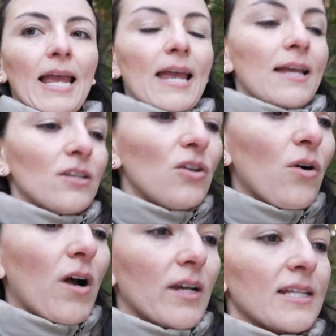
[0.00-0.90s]
and
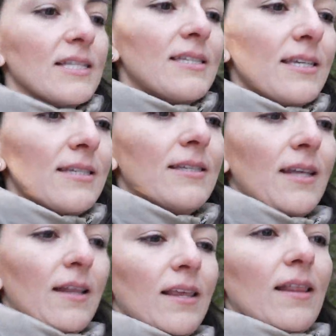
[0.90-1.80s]
you are
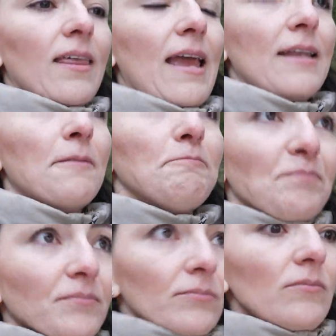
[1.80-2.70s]
consistent, then
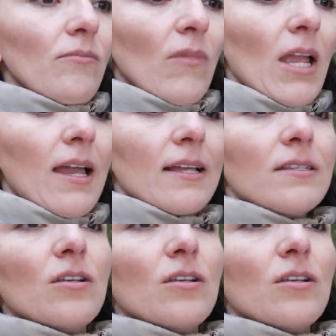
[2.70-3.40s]
at